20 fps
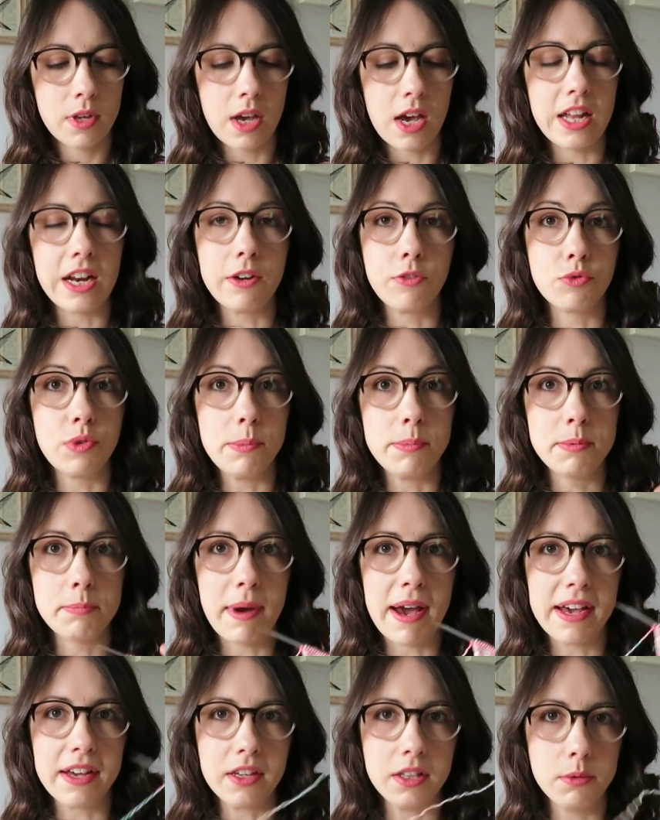I've ripped
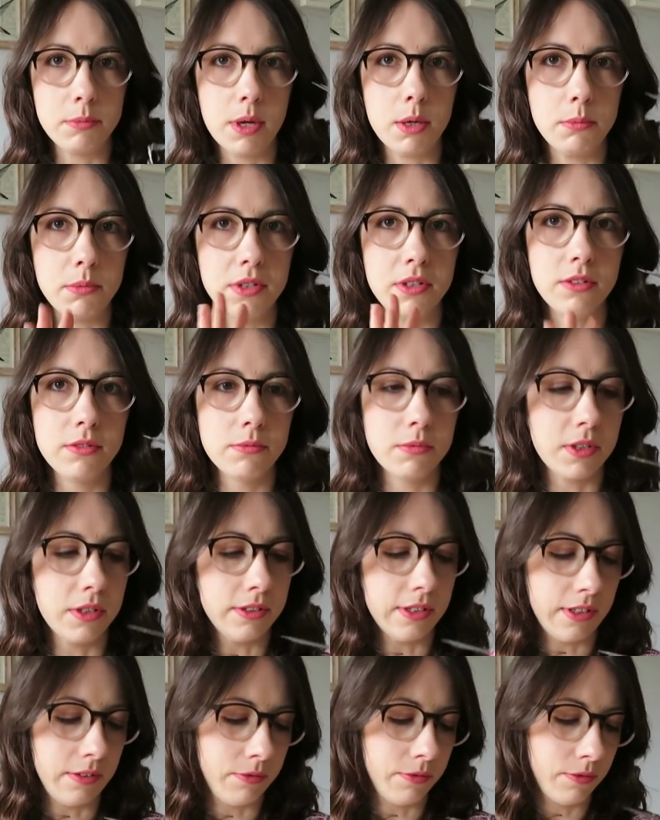back at the moment
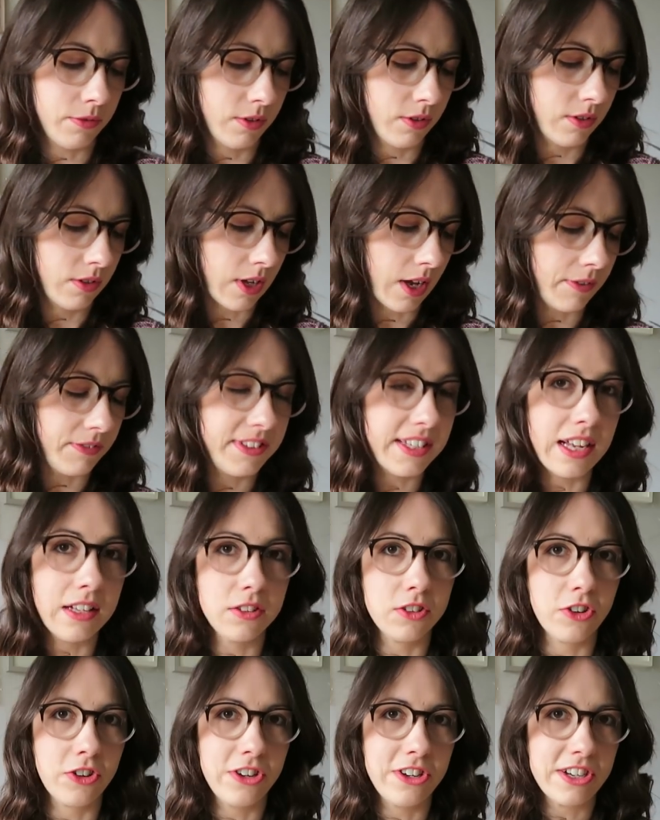because I've
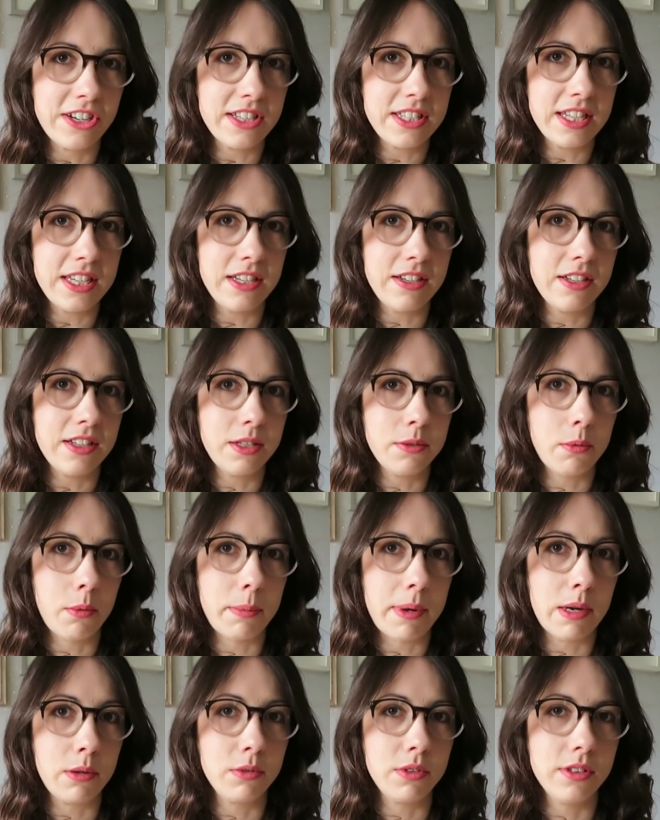settled on an idea and I'm
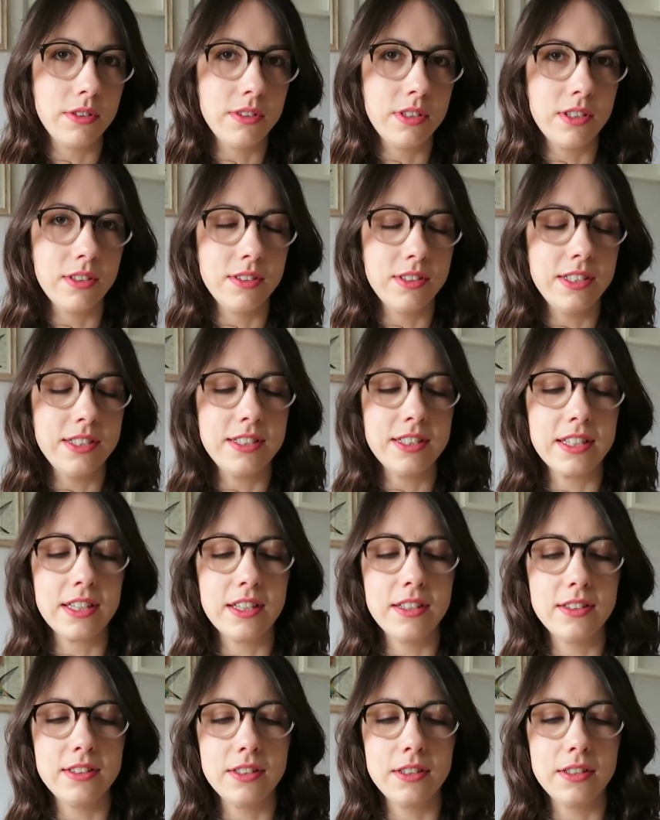about to start knitting it.